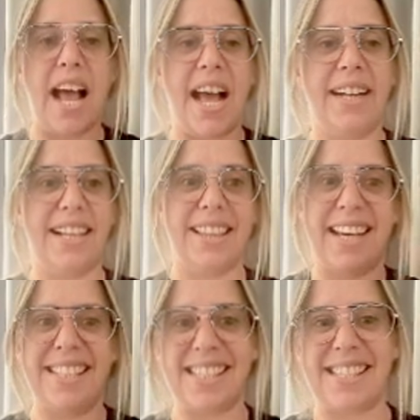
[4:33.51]
And
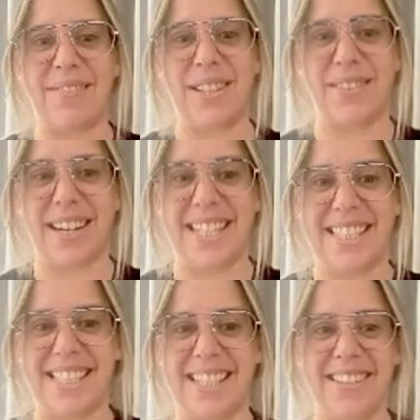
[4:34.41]
these are some of the
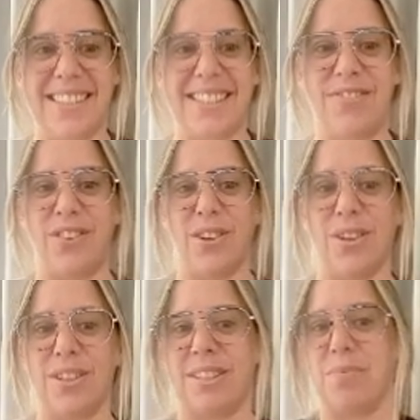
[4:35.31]
reasons
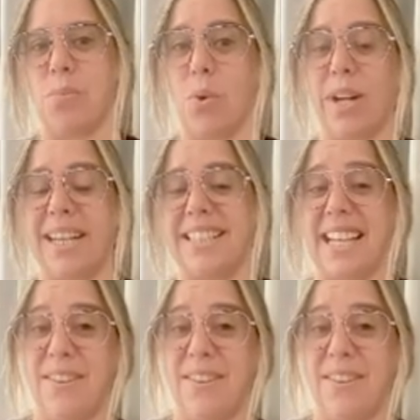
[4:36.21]
for warnings,